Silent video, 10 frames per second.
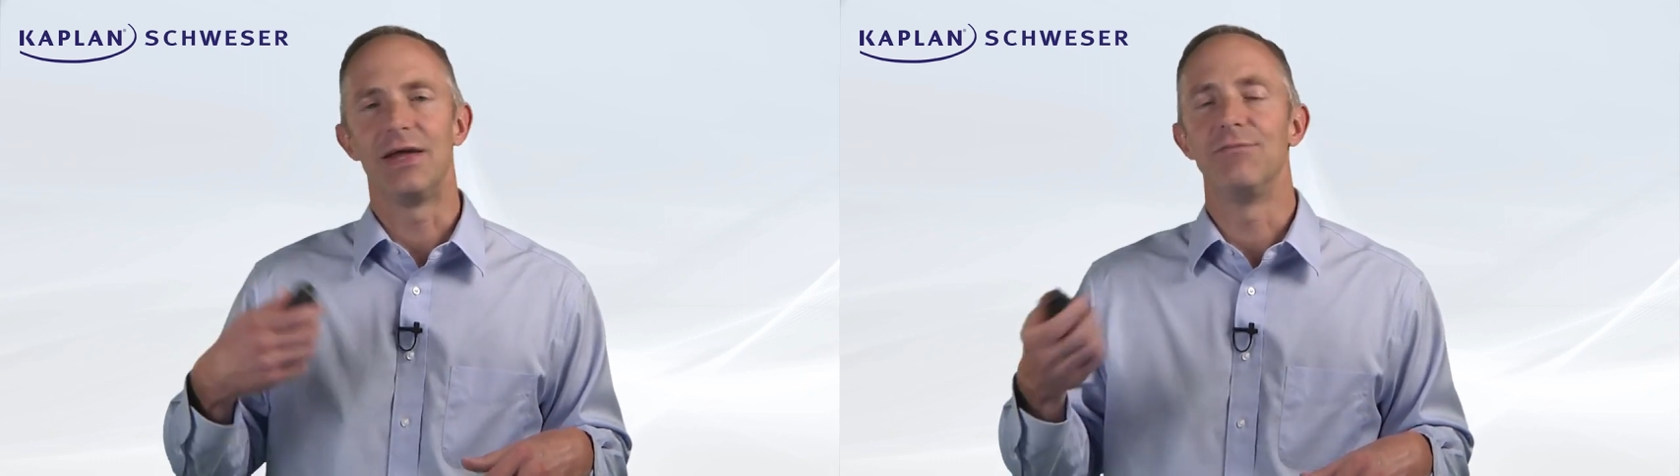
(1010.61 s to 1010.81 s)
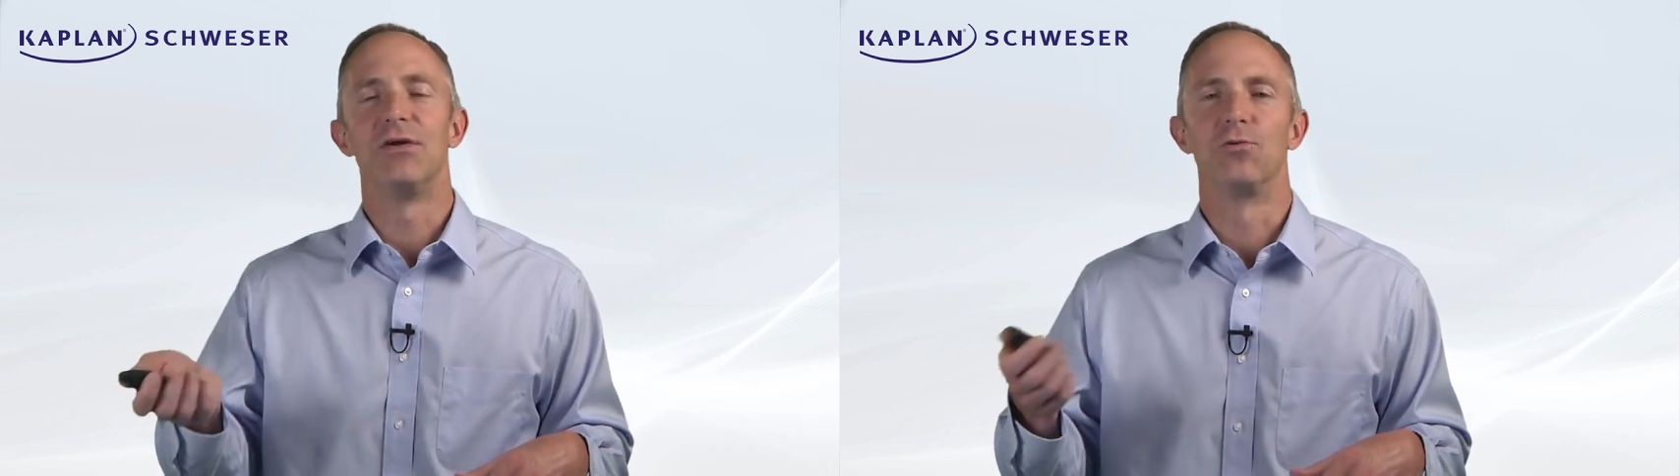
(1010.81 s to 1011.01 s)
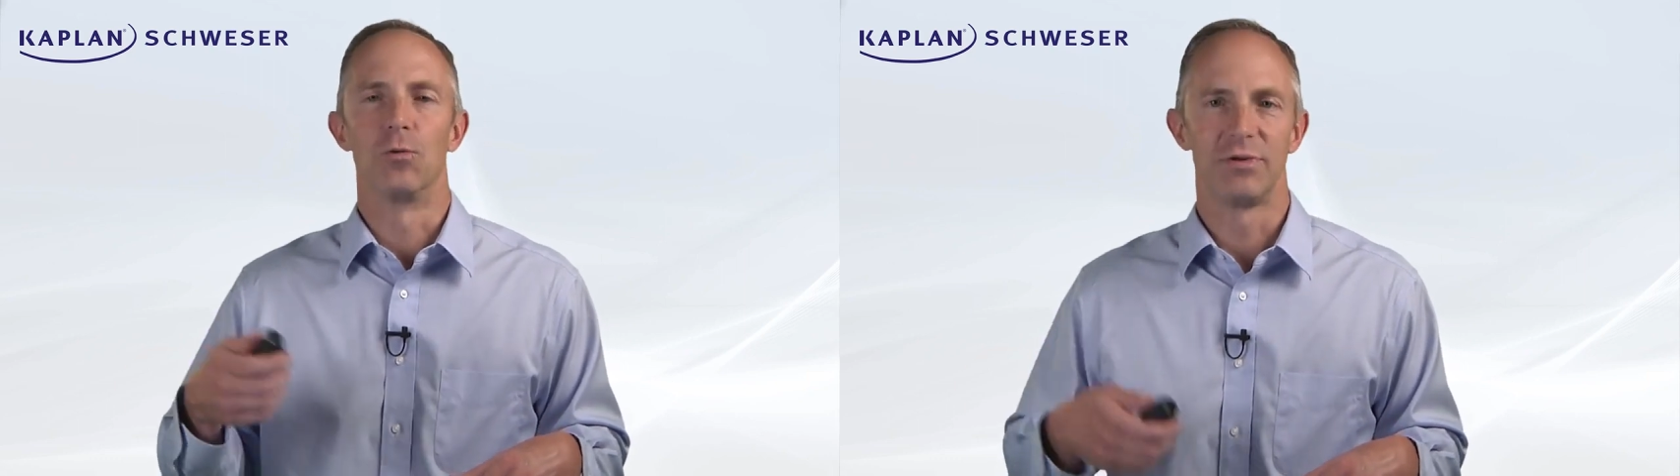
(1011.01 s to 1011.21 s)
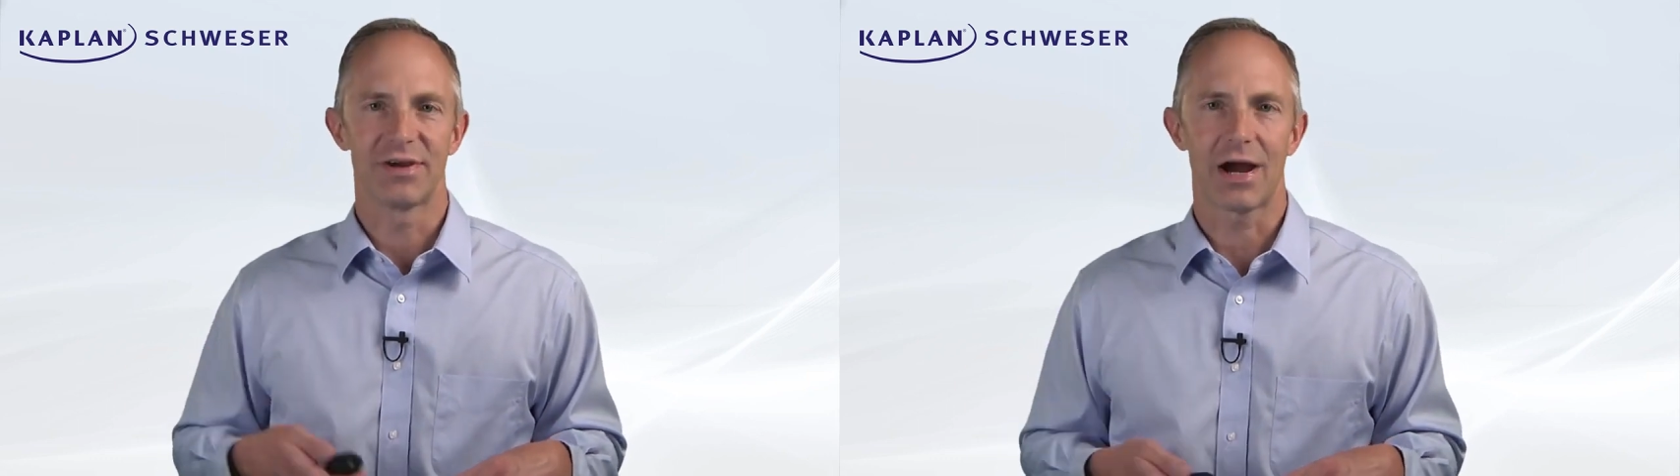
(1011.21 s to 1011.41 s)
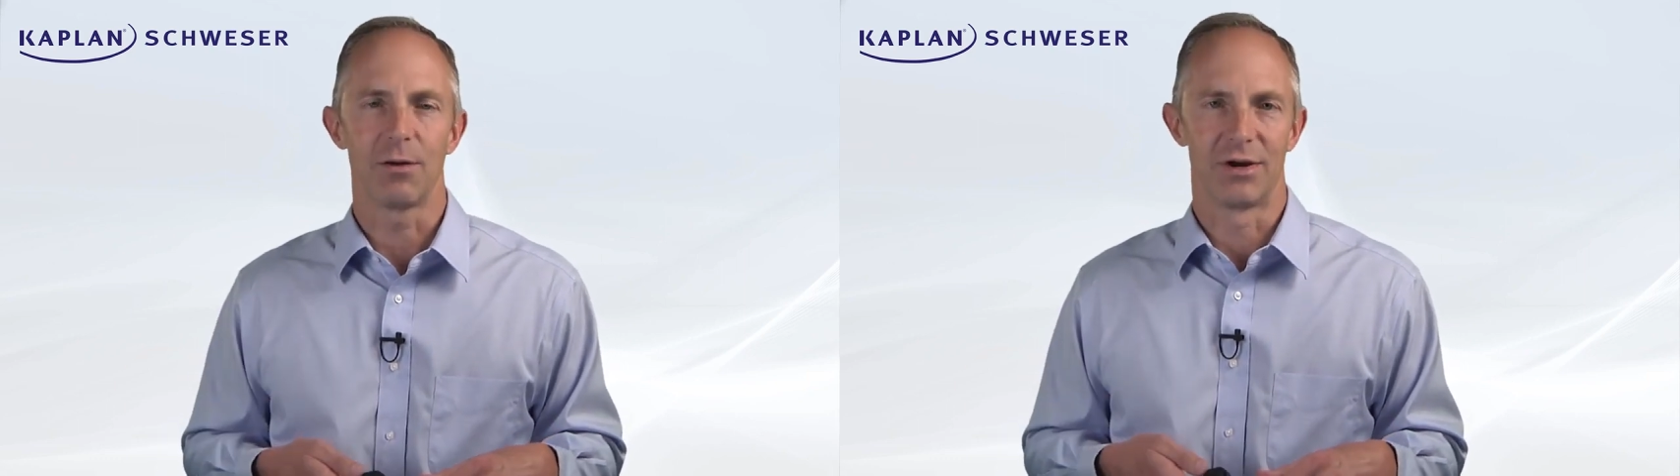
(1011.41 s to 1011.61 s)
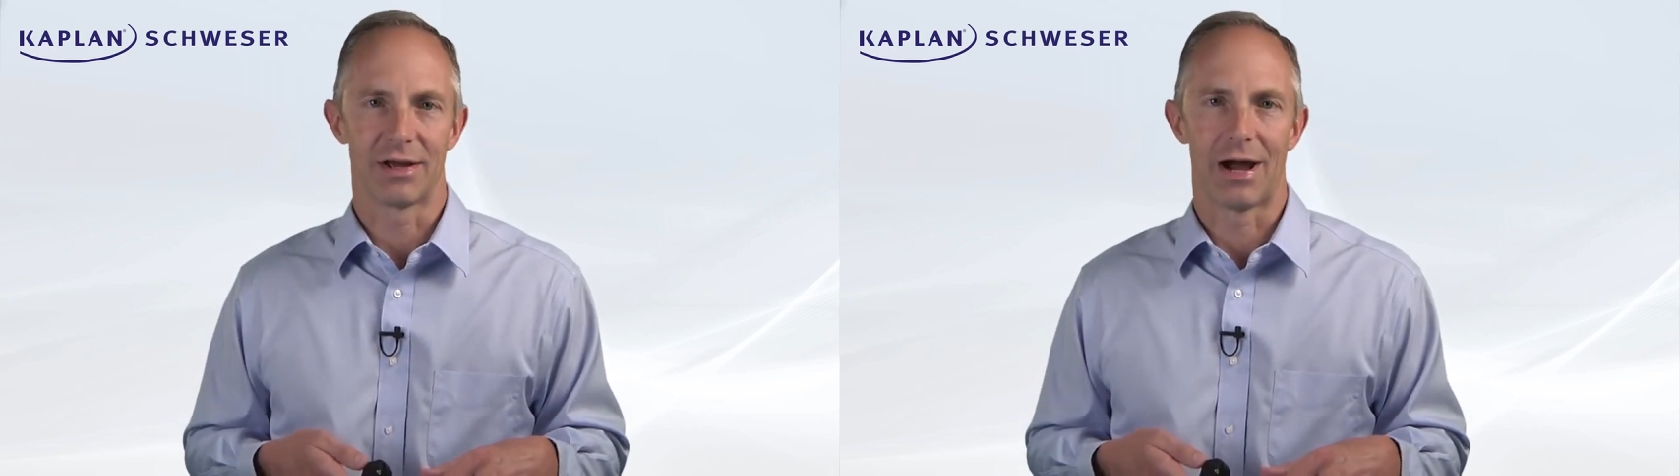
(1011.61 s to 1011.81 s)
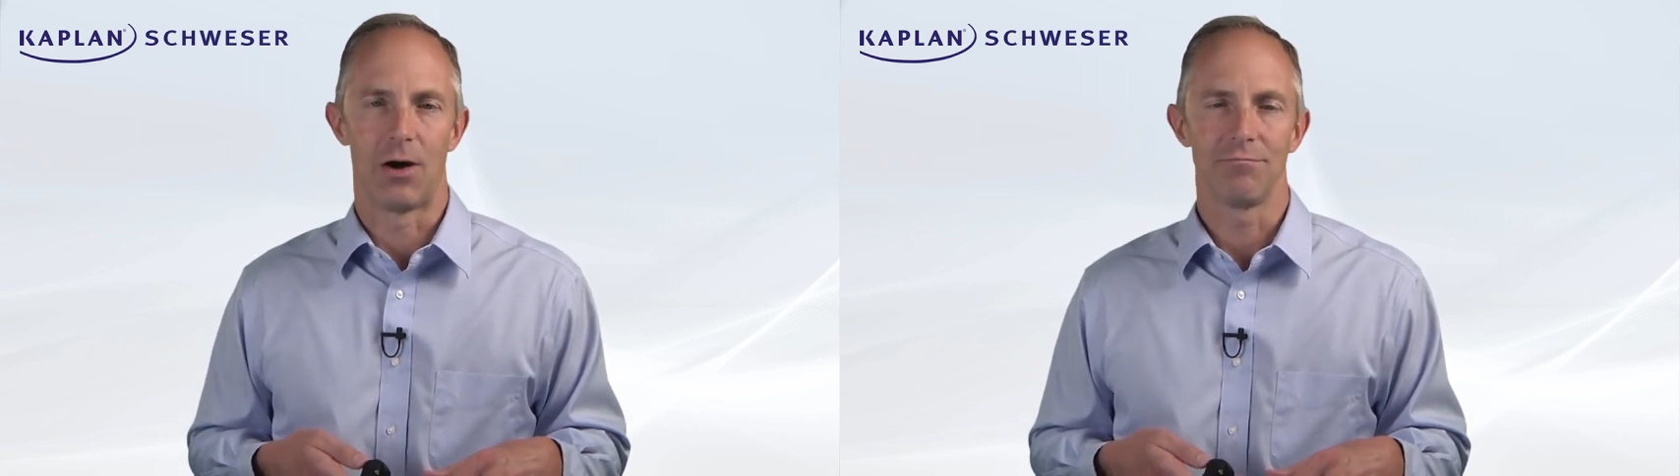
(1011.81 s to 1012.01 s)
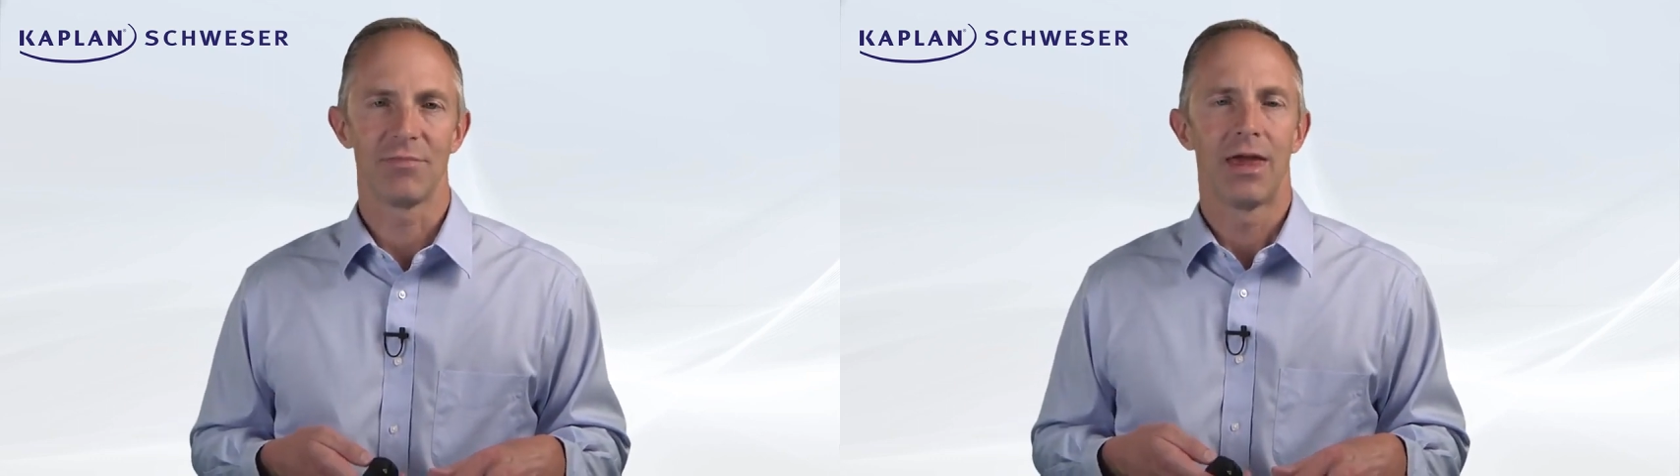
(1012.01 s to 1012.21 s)
individual retirement
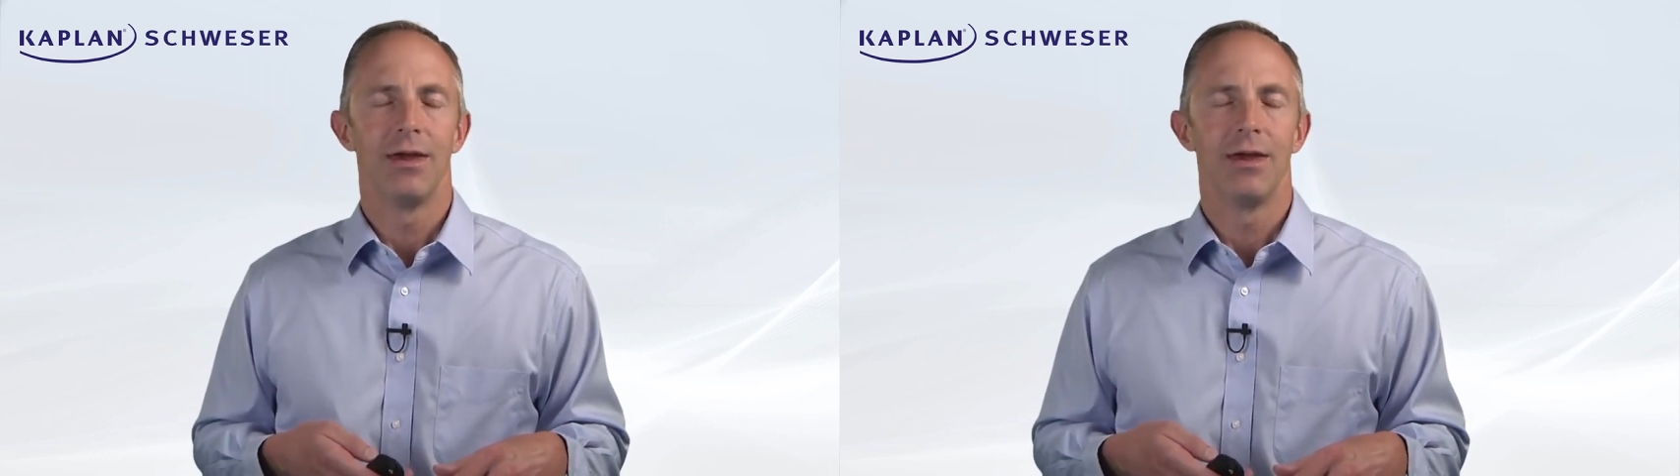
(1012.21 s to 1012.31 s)
account,